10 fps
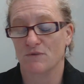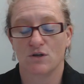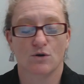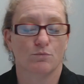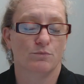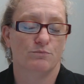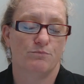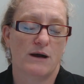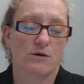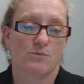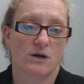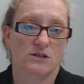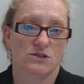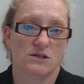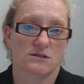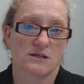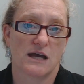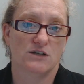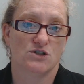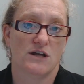Your PowerPoint
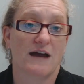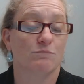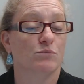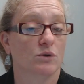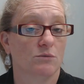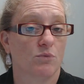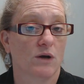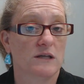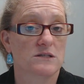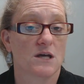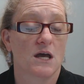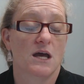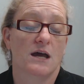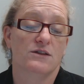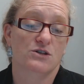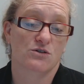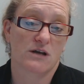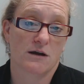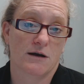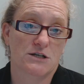slide should have bullet points, and then your
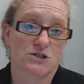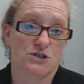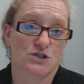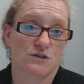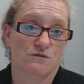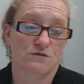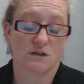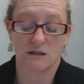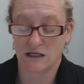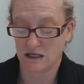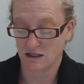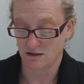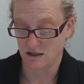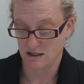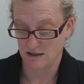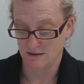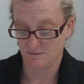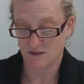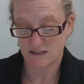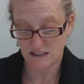narration should fill in
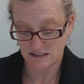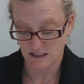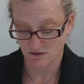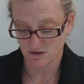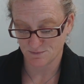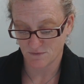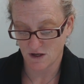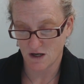the details.